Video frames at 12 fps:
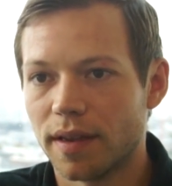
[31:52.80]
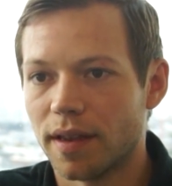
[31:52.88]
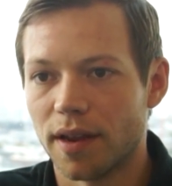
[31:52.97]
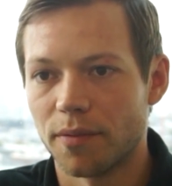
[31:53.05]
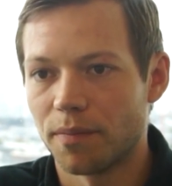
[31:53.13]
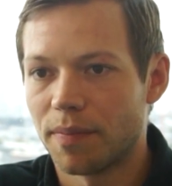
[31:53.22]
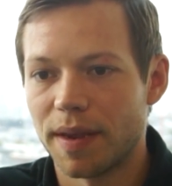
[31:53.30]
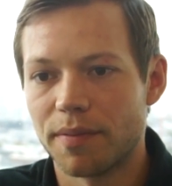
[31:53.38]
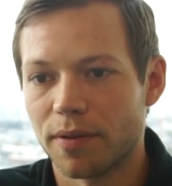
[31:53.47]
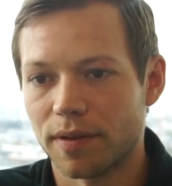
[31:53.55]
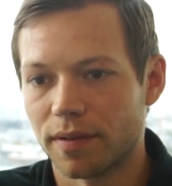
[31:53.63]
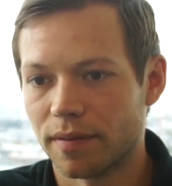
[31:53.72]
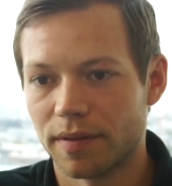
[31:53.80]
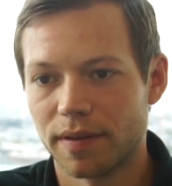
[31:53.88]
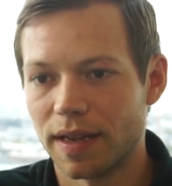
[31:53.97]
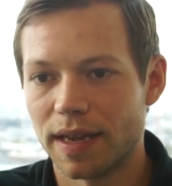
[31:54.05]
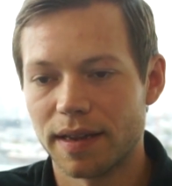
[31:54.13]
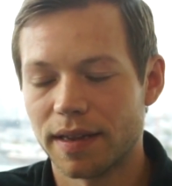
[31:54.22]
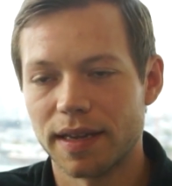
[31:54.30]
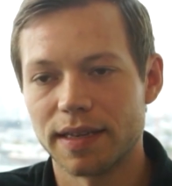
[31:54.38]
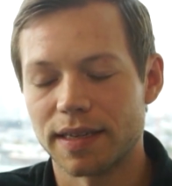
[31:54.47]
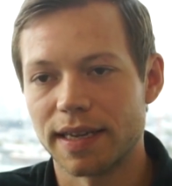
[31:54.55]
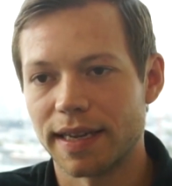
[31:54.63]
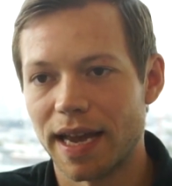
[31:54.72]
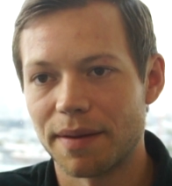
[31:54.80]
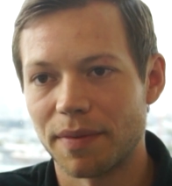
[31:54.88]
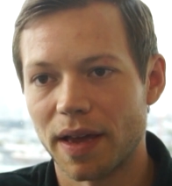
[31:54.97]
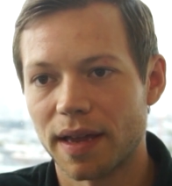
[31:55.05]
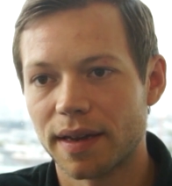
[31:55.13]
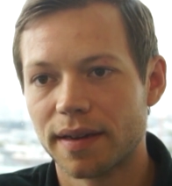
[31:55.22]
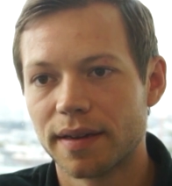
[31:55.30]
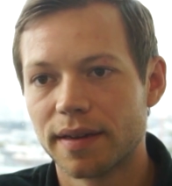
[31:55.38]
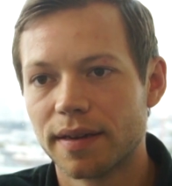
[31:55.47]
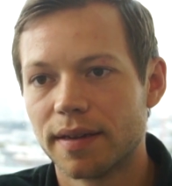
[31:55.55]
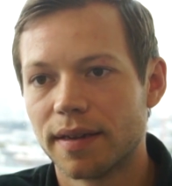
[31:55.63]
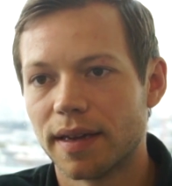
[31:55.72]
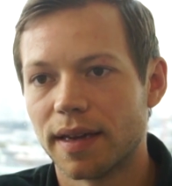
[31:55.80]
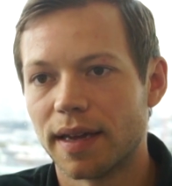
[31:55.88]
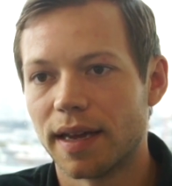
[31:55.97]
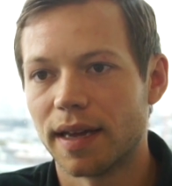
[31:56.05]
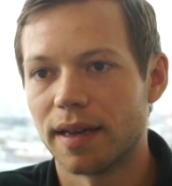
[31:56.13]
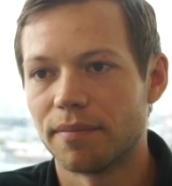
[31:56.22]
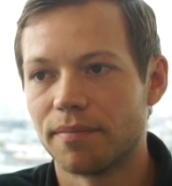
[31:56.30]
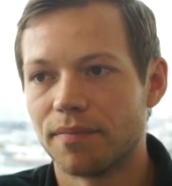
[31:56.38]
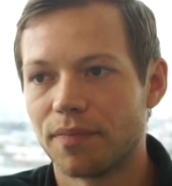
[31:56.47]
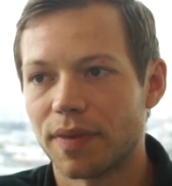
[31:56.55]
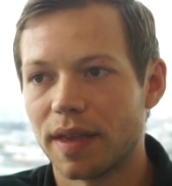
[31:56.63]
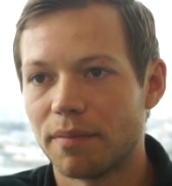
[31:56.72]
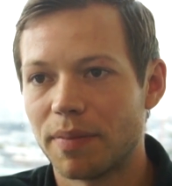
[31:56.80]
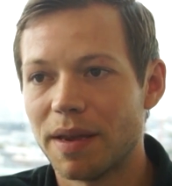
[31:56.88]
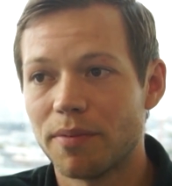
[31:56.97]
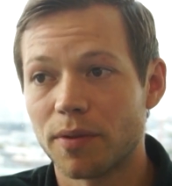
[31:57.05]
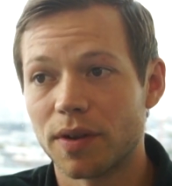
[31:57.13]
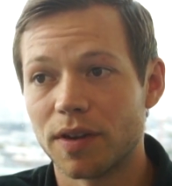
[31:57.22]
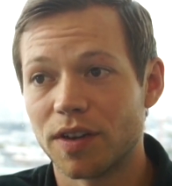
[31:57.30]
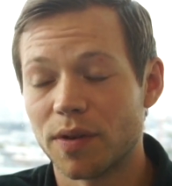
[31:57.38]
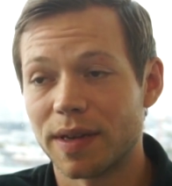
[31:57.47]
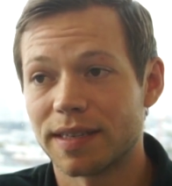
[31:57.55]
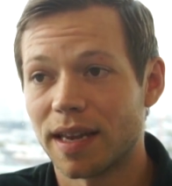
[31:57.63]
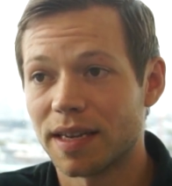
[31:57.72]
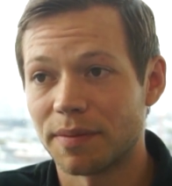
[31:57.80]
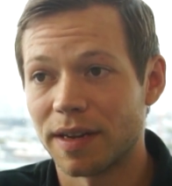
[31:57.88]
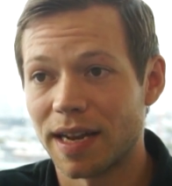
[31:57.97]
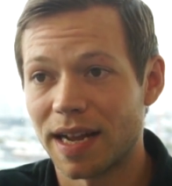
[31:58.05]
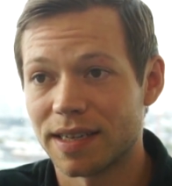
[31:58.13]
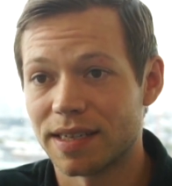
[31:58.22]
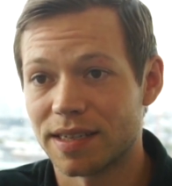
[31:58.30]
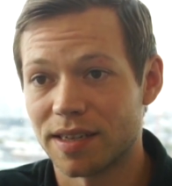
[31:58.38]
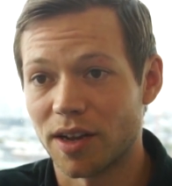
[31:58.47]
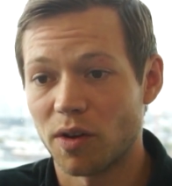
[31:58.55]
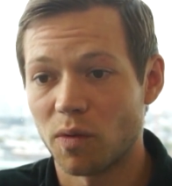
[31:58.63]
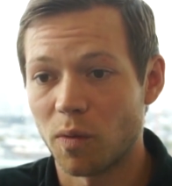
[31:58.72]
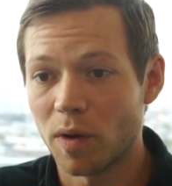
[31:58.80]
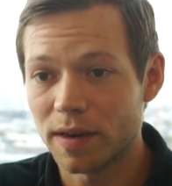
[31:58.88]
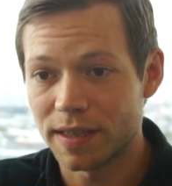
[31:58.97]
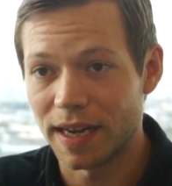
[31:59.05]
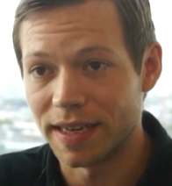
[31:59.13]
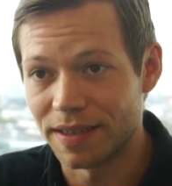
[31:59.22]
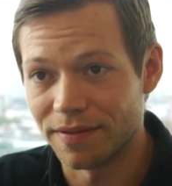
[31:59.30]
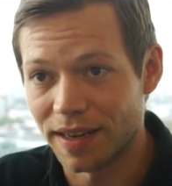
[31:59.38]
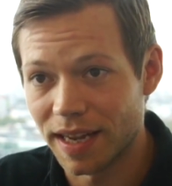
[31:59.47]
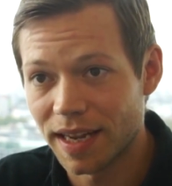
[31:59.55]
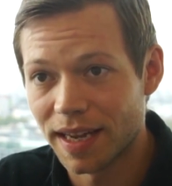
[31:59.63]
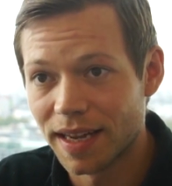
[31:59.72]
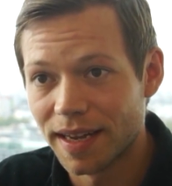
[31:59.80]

you know, people can easily game that. Um, people that are doing sentiment analysis like qualitatively,